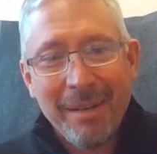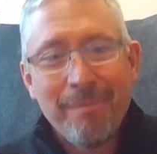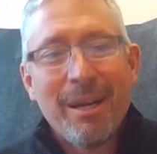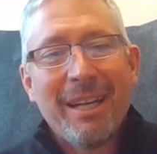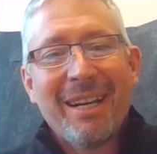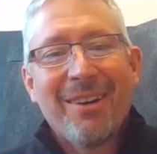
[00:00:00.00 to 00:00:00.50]

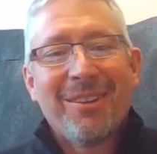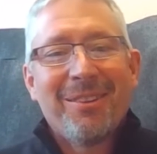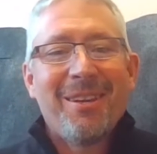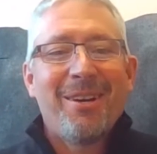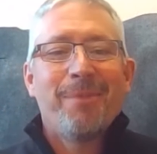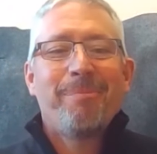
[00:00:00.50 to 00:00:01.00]
money on
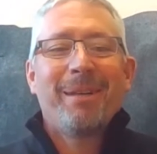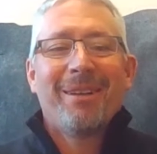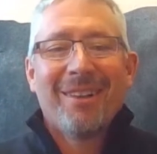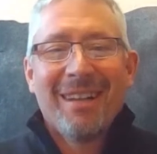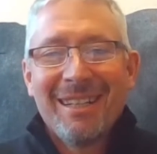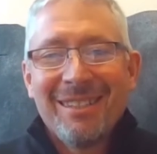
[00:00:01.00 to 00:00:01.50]
therapy.
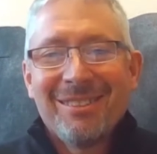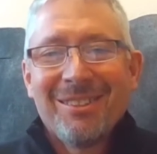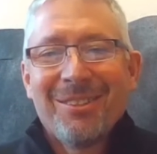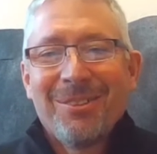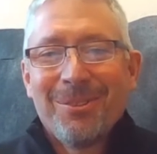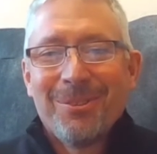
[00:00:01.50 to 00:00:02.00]
All right.
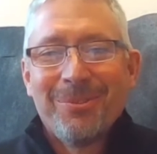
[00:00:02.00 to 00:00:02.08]
So